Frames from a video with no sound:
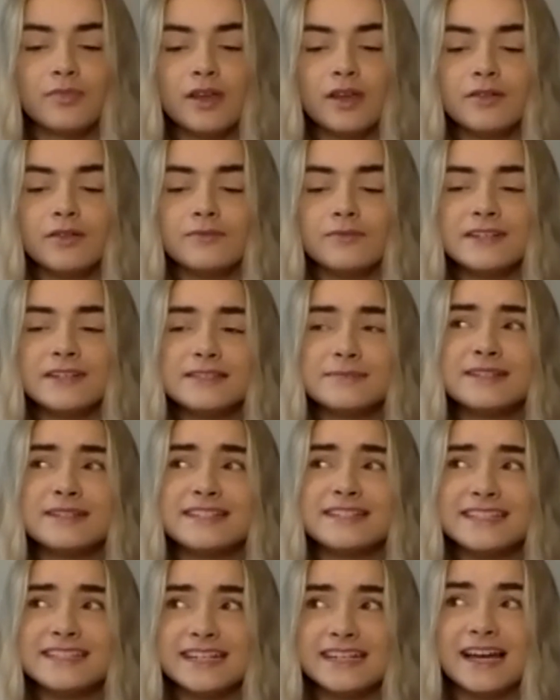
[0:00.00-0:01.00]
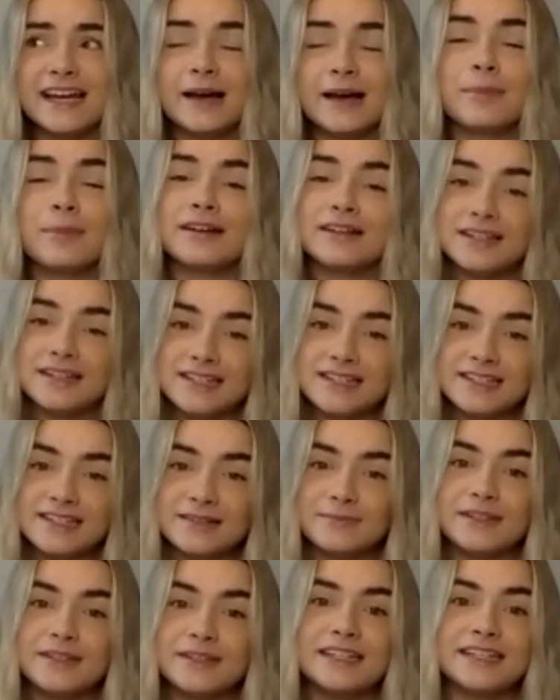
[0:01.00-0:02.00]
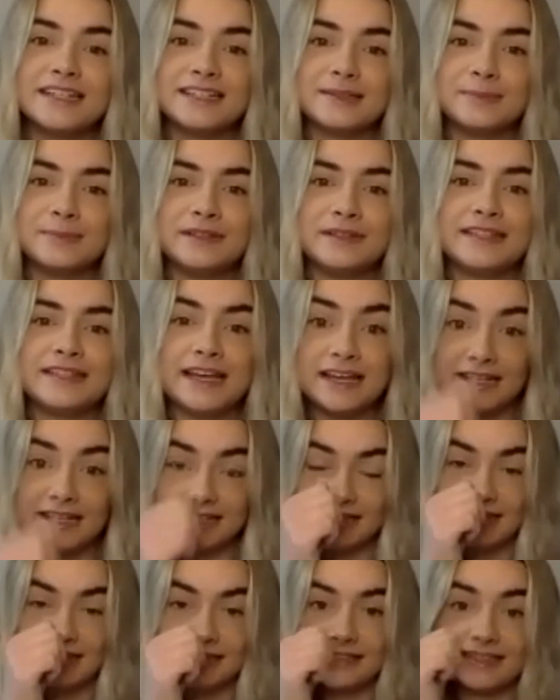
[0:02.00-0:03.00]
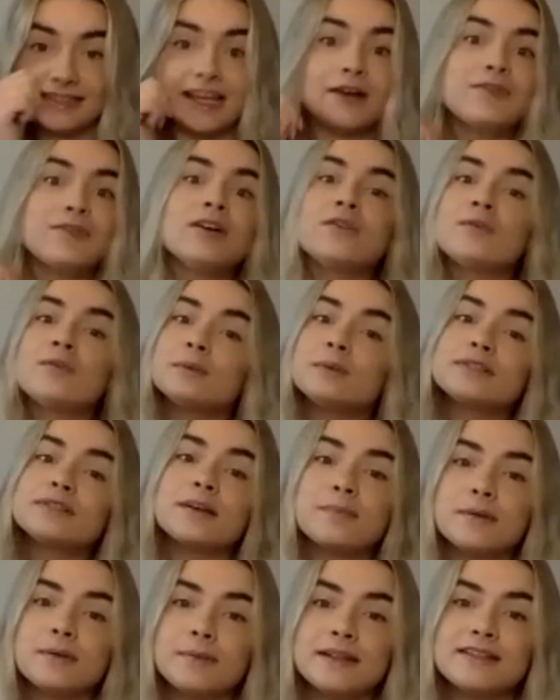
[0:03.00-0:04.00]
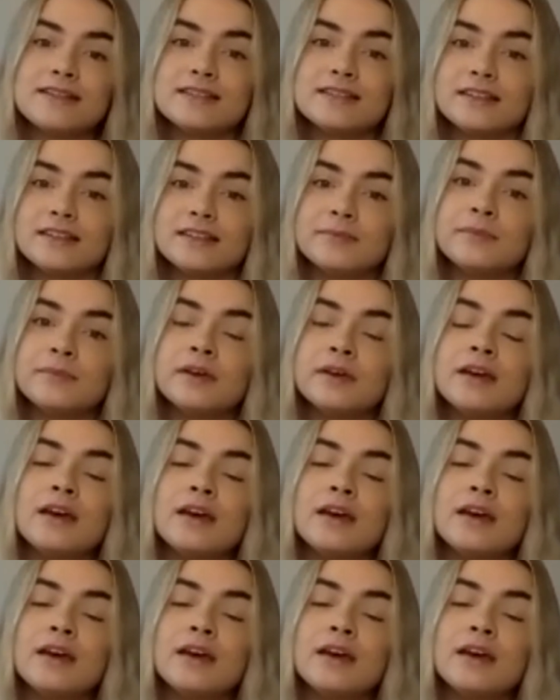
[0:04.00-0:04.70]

vitamin D and magnesium needed to be taken together if we were supplementing them,